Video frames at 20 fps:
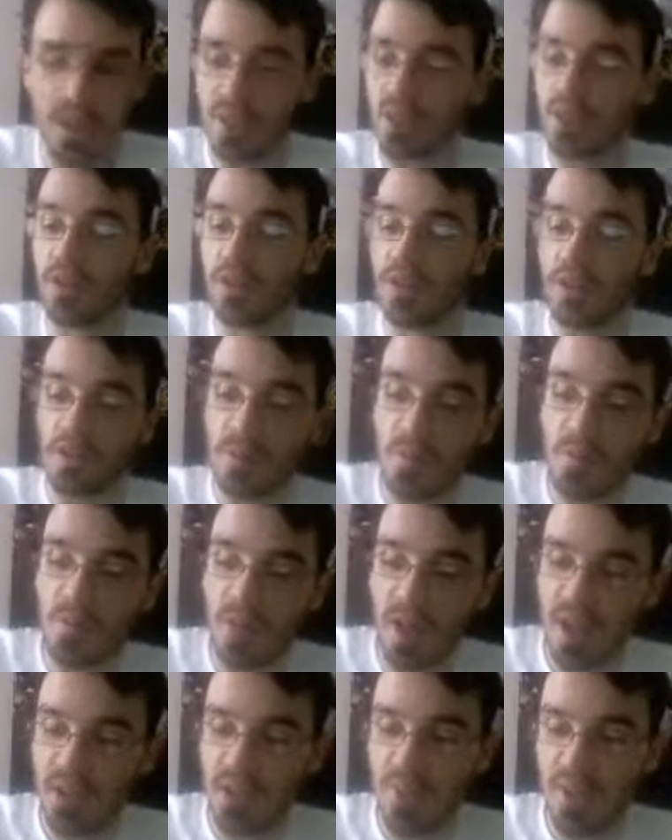you know, could be
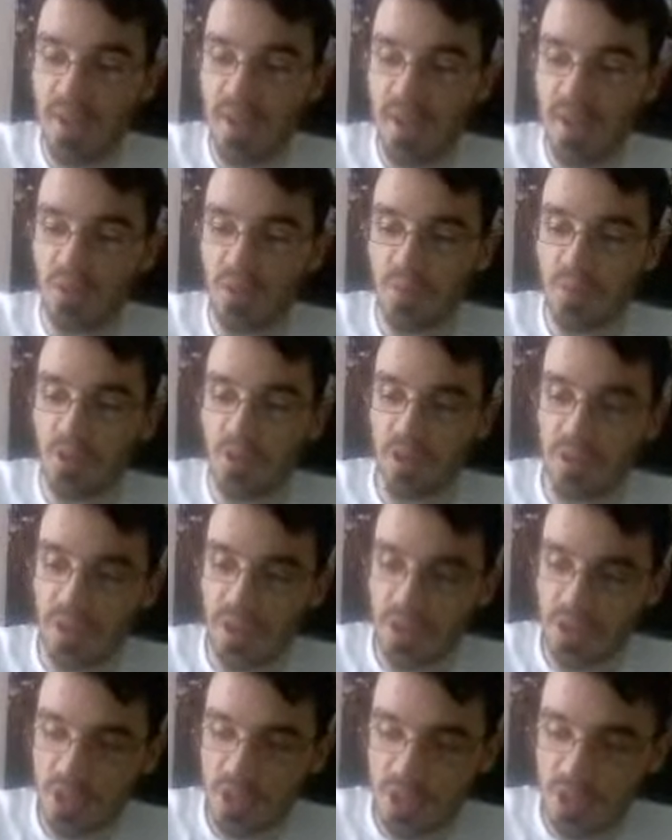blocked by 2 or more
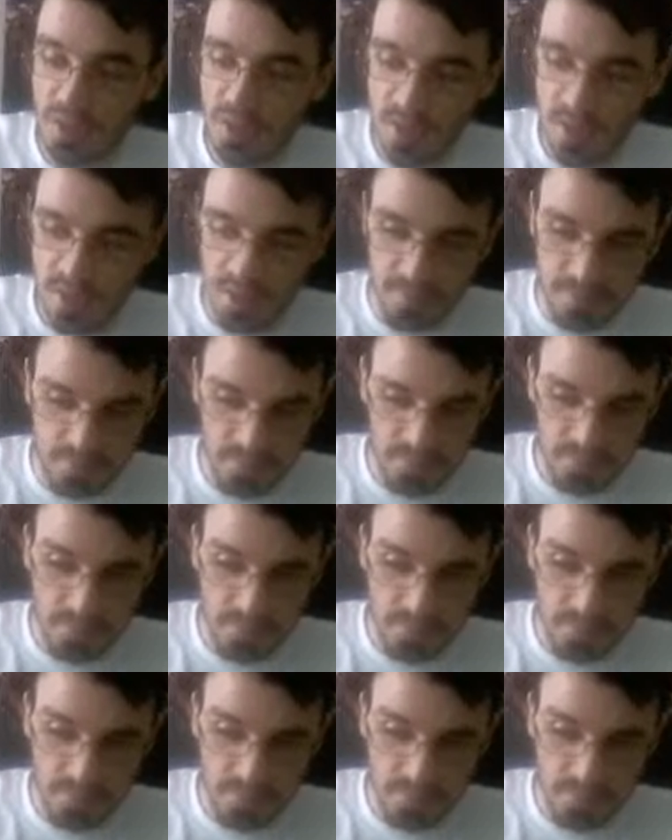creatures,